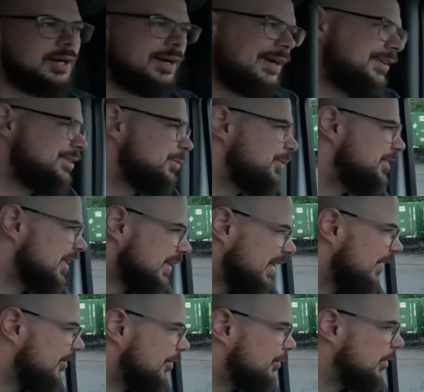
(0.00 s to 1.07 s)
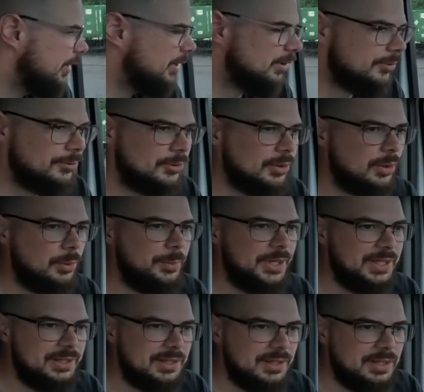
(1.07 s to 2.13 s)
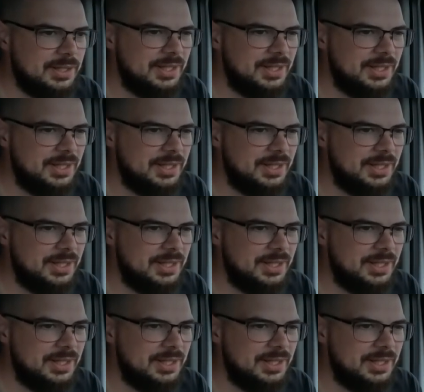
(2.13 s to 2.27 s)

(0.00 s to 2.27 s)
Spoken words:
Alright, so we checked out the trailer for a little bit.